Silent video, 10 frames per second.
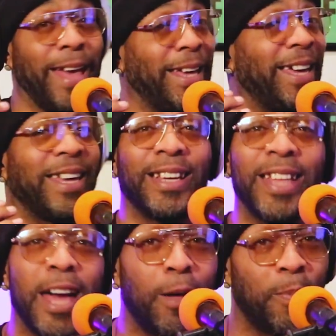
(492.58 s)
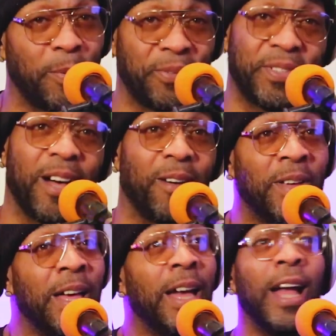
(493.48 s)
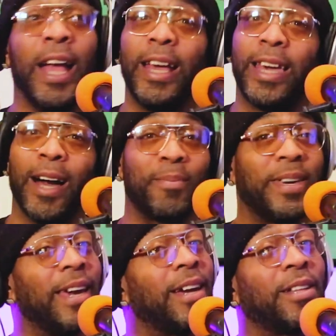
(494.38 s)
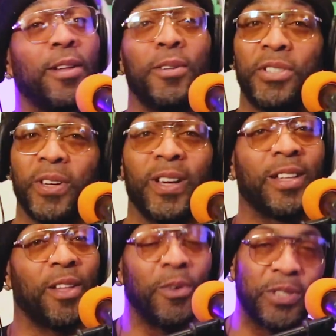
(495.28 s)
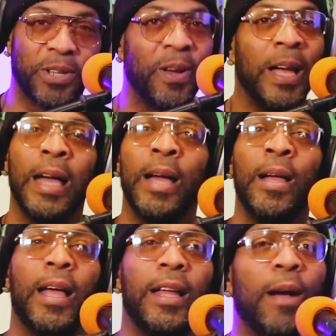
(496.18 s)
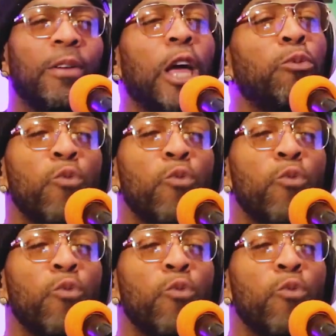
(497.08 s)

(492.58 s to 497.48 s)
He couldn't help himself. He come getting closer and closer. And I was like,